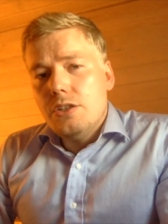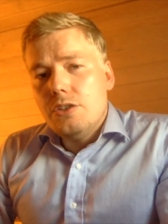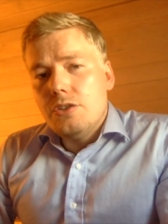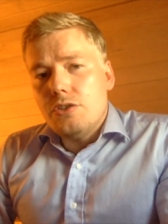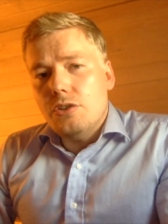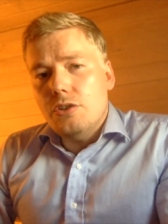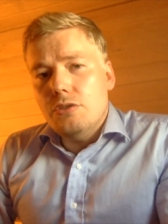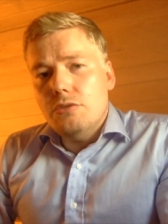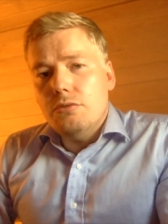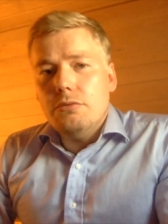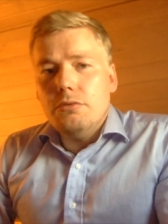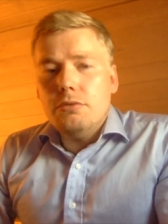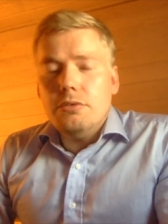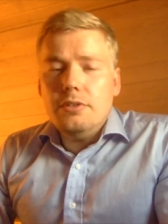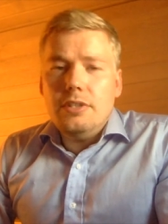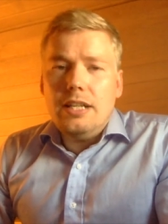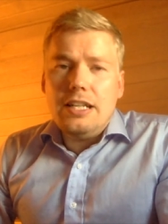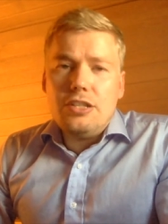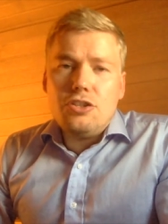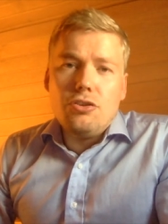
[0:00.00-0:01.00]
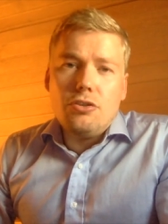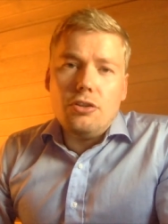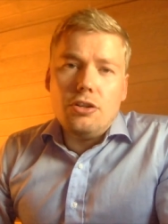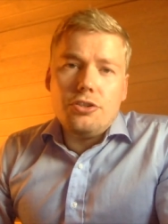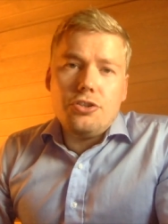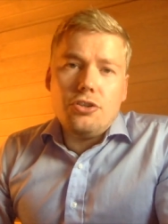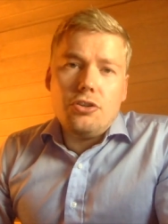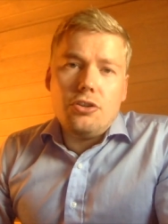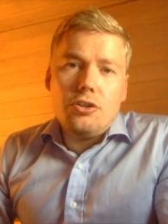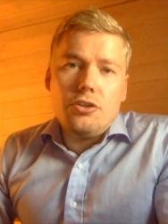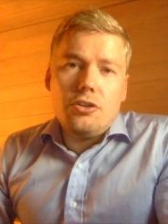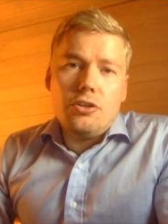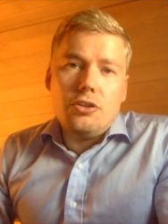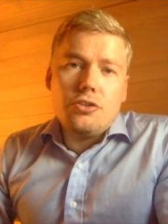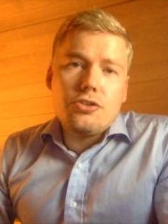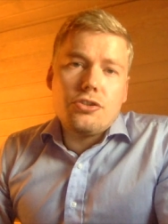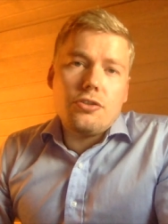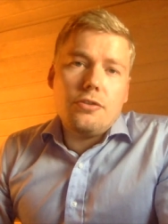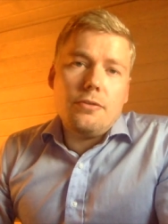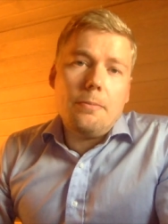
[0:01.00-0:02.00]
So, national
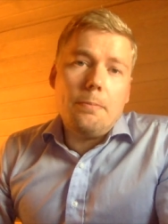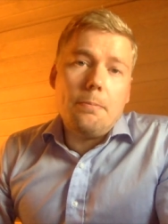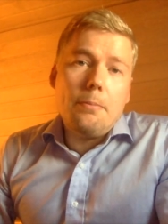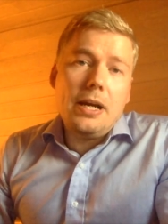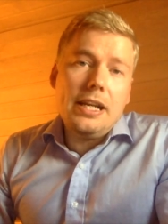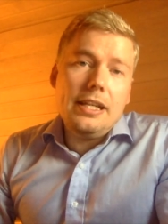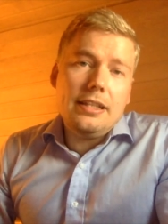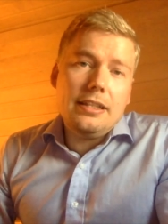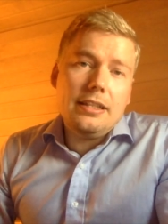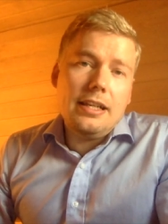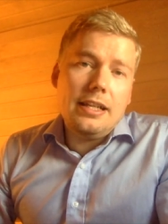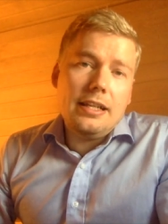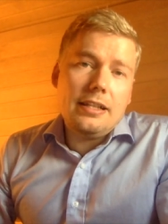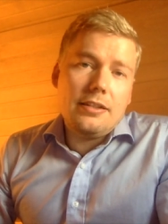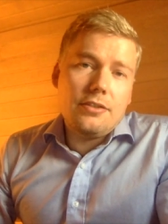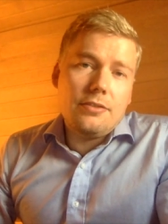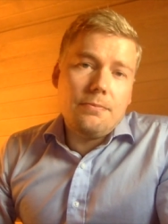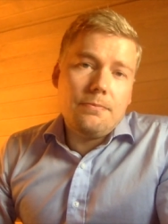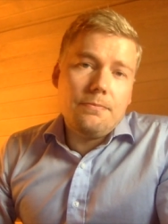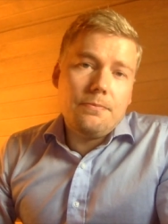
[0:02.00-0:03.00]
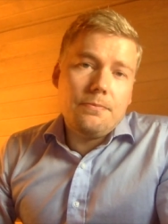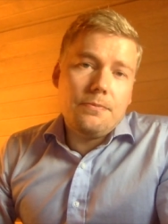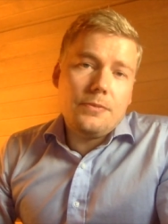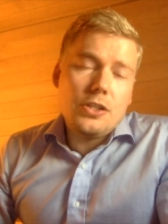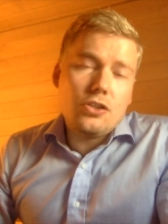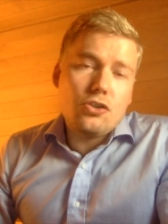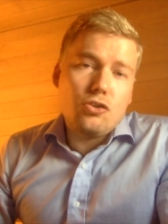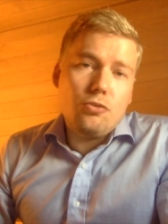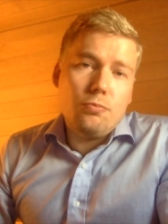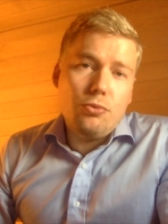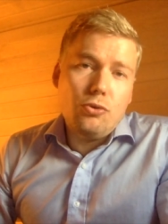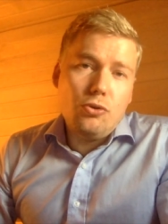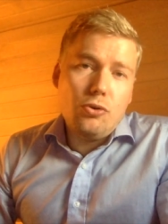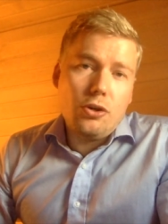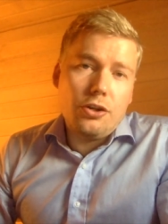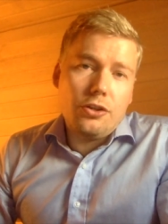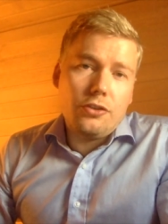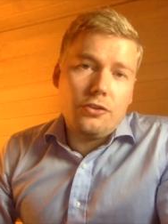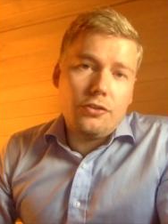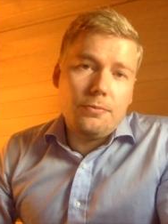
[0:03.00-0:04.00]
journals might get
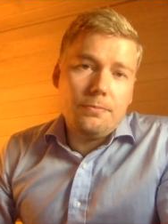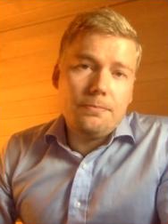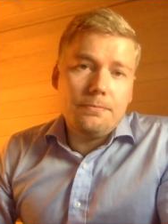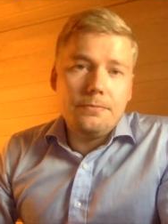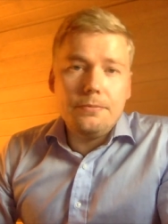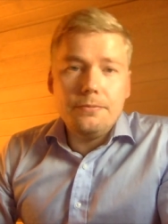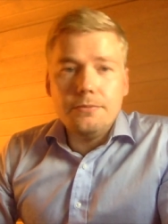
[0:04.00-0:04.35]
support